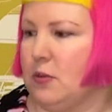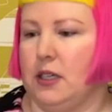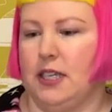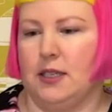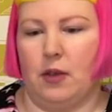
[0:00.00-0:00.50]

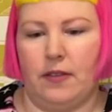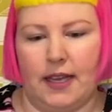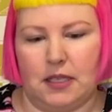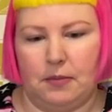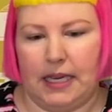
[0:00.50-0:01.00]
one is
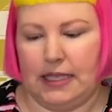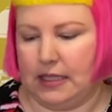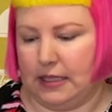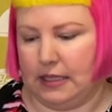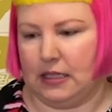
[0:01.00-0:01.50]
1,000
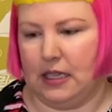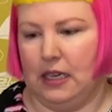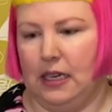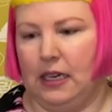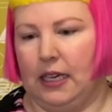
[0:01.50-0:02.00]
pieces
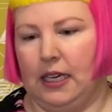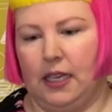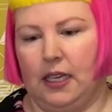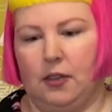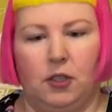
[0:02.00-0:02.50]

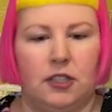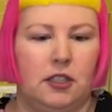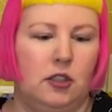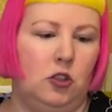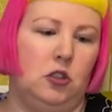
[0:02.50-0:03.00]
and what's
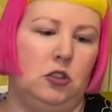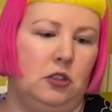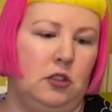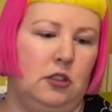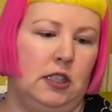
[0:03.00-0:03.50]
it
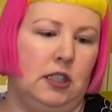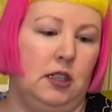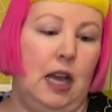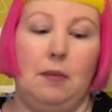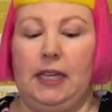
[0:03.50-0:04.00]
called?
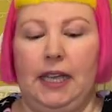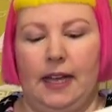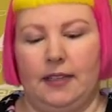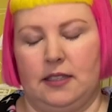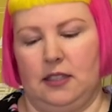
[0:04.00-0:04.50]
Uh, Happy
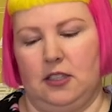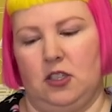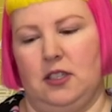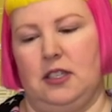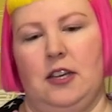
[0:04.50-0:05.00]
Cats. And it's
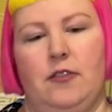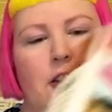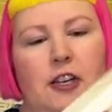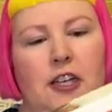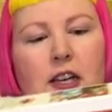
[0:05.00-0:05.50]
just a
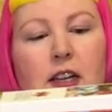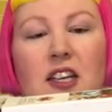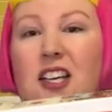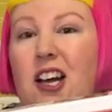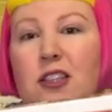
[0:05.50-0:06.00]
very
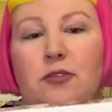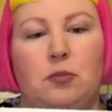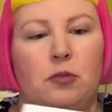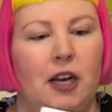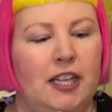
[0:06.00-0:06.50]

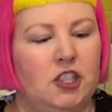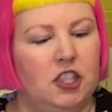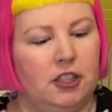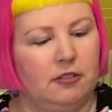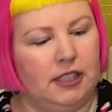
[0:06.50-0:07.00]
colorful, bright,
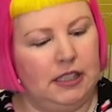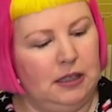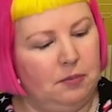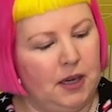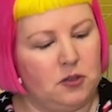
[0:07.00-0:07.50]
cheery
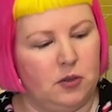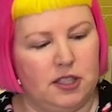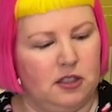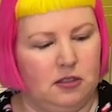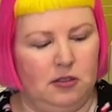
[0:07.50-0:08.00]
puzzle. I
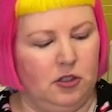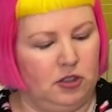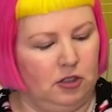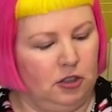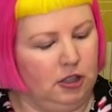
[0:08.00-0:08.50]
did it not
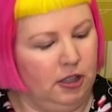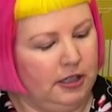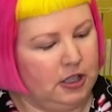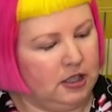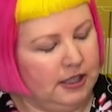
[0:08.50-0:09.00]
too long ago
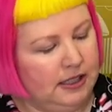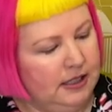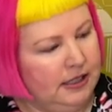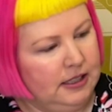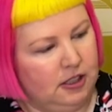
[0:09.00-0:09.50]
actually
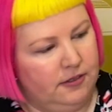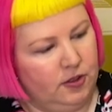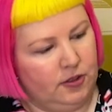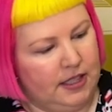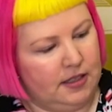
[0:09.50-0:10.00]
of
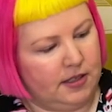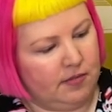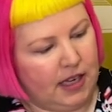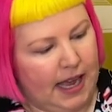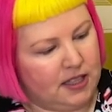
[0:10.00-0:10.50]
all
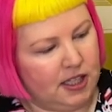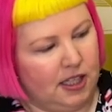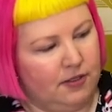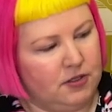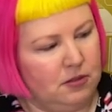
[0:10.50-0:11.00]
these cats
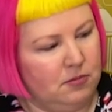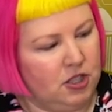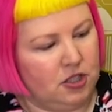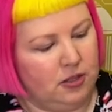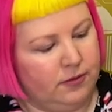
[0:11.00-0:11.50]
getting up to
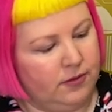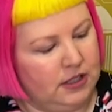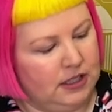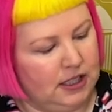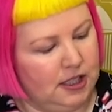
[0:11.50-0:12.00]
mischief.
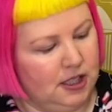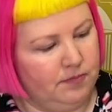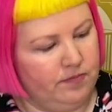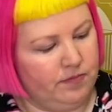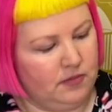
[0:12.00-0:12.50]

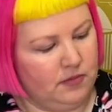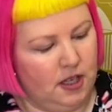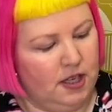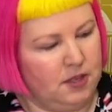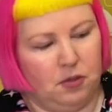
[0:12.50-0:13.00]
Um,
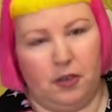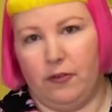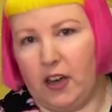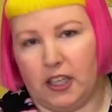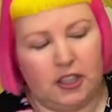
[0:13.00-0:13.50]
yeah, it's pretty
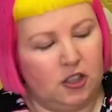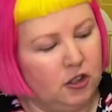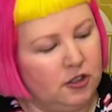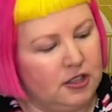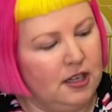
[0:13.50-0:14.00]
fun and
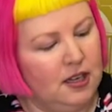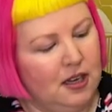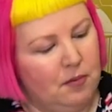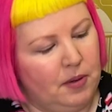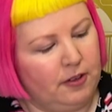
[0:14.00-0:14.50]
cute.
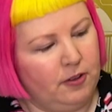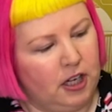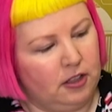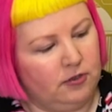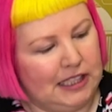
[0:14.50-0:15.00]
But I've
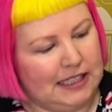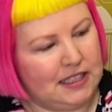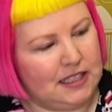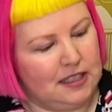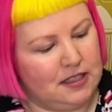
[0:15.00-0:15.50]
kind of like
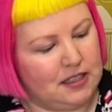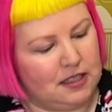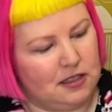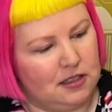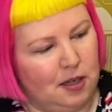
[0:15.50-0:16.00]

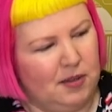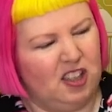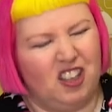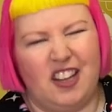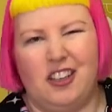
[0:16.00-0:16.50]
since, I mean,
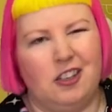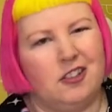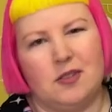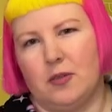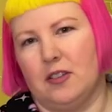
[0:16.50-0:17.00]
I, got, I think I
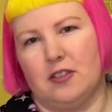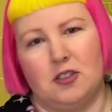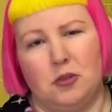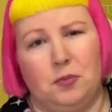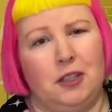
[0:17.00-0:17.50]
got this one on
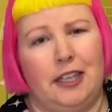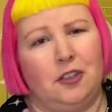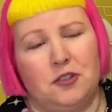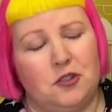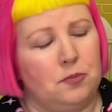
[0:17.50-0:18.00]
super, like
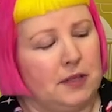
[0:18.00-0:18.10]
on super